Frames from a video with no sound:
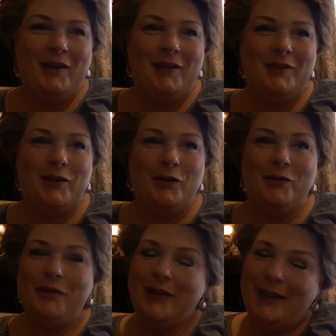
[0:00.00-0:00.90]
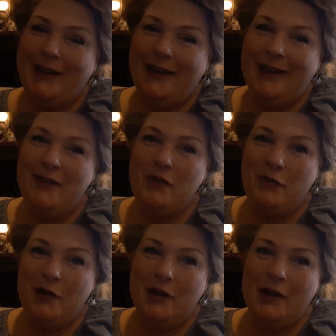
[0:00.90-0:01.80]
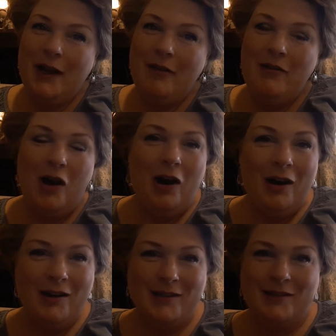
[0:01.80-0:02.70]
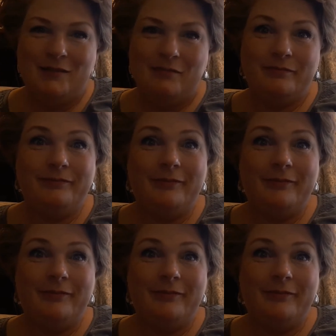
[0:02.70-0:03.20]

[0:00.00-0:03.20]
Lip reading: So if you figured it out, awesome.